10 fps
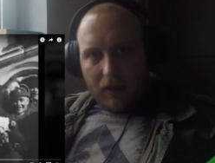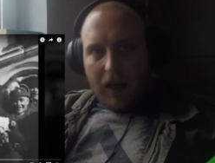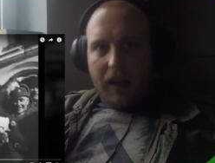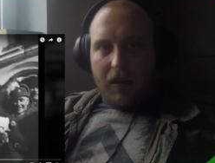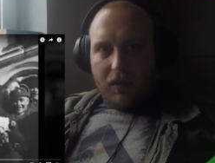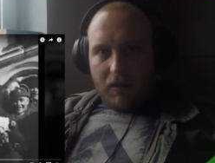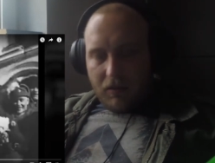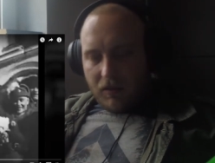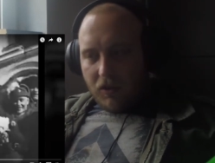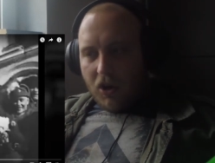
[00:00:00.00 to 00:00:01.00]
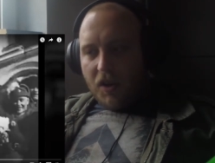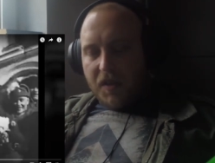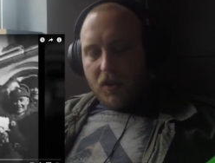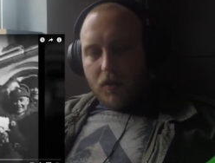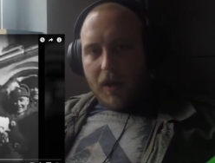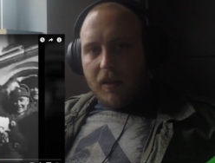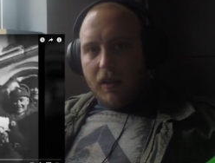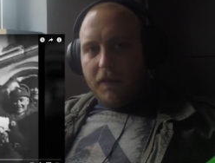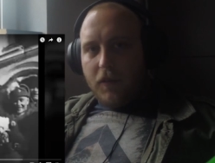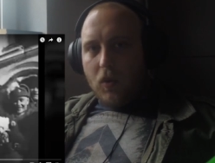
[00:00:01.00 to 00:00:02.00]
like to concentrate
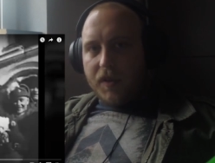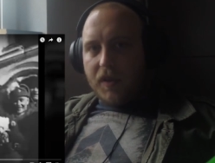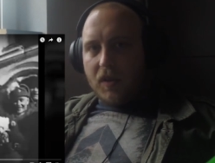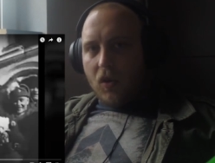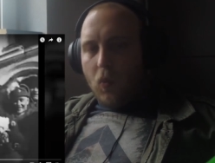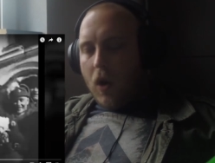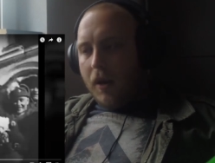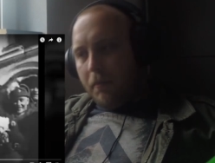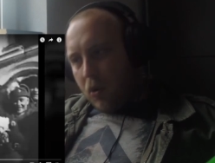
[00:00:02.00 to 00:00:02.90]
their forces on one